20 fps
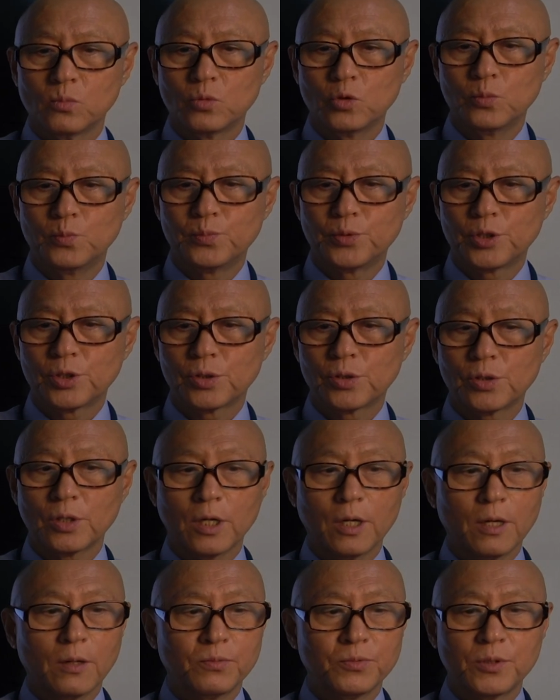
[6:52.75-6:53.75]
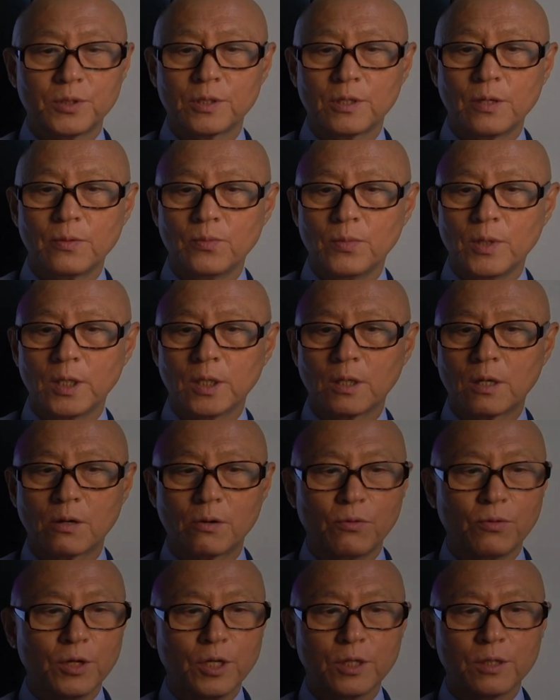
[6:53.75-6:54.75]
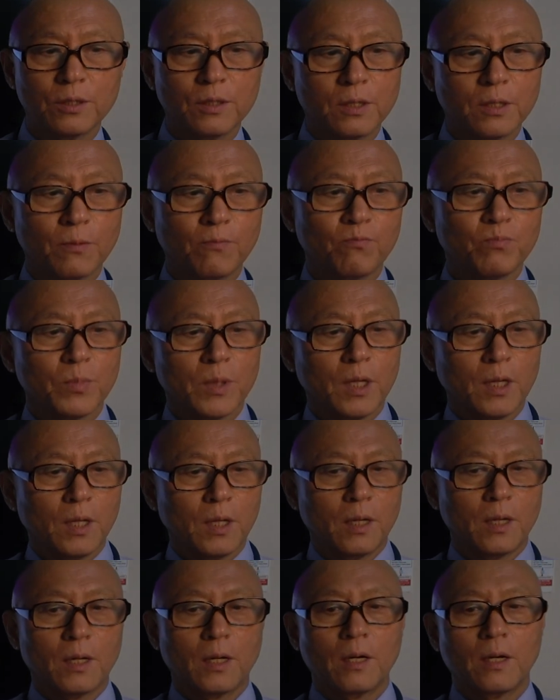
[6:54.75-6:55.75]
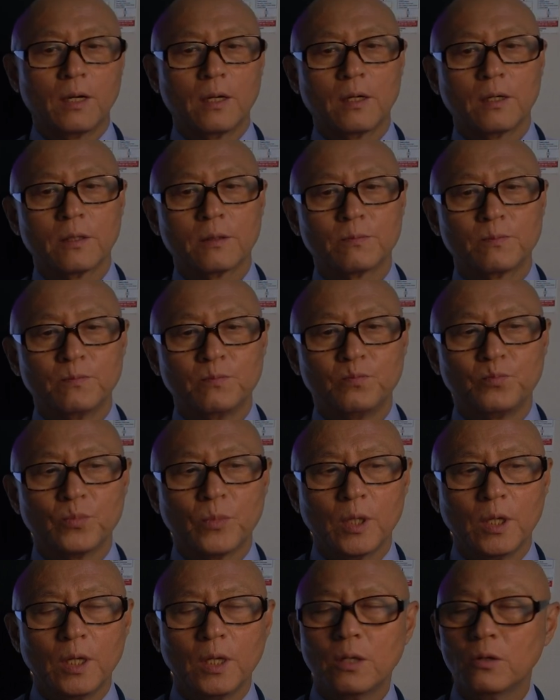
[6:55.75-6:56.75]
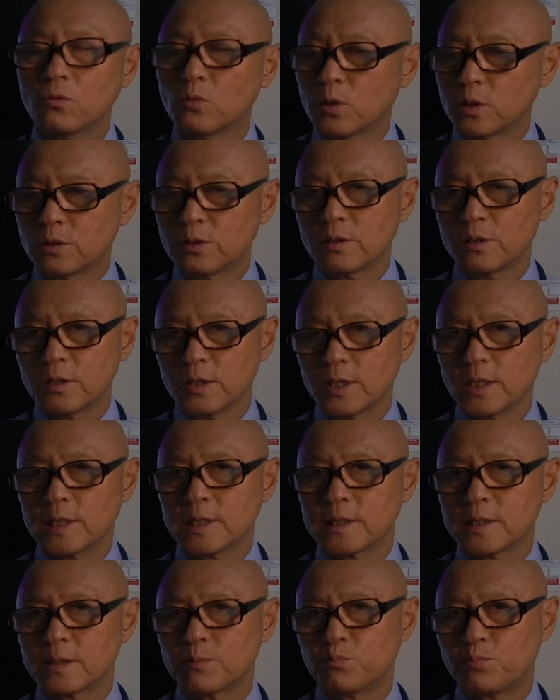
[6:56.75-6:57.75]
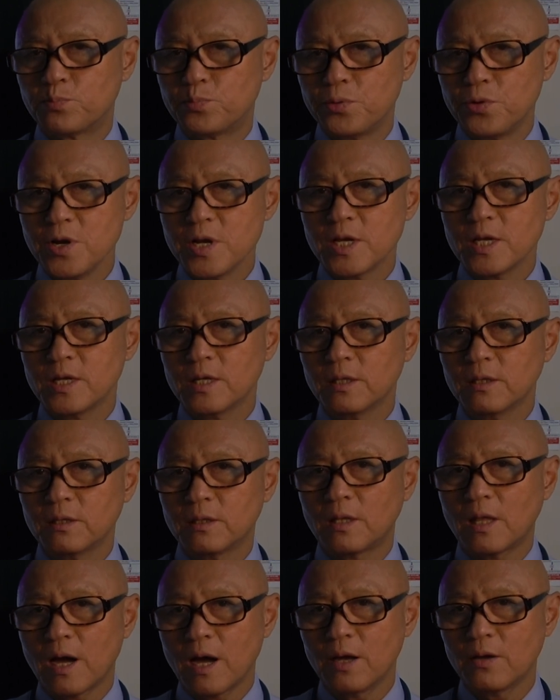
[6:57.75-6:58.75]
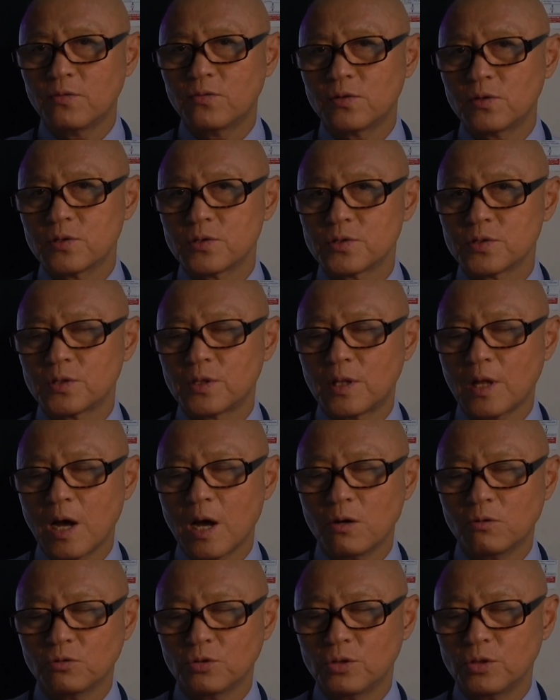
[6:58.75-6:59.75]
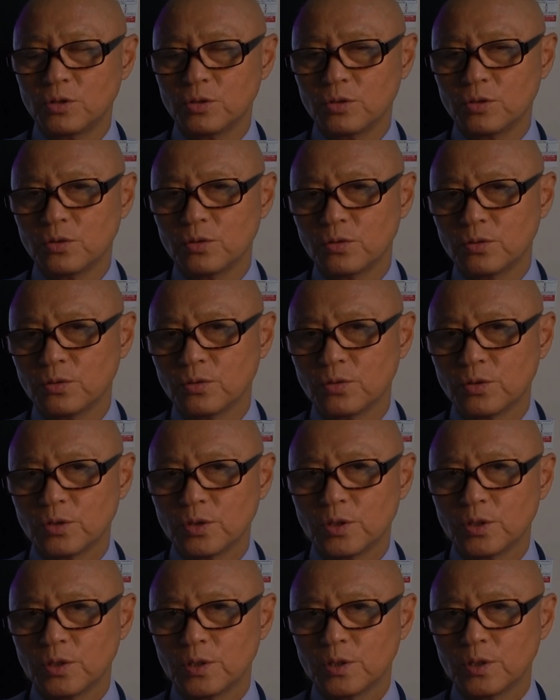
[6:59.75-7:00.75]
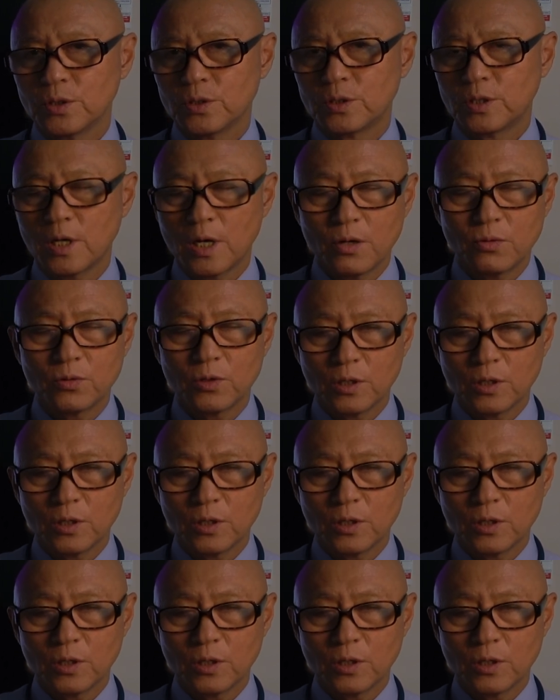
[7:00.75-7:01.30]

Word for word: oops, I have some in Korean. Um, in water is bringing the divers down to down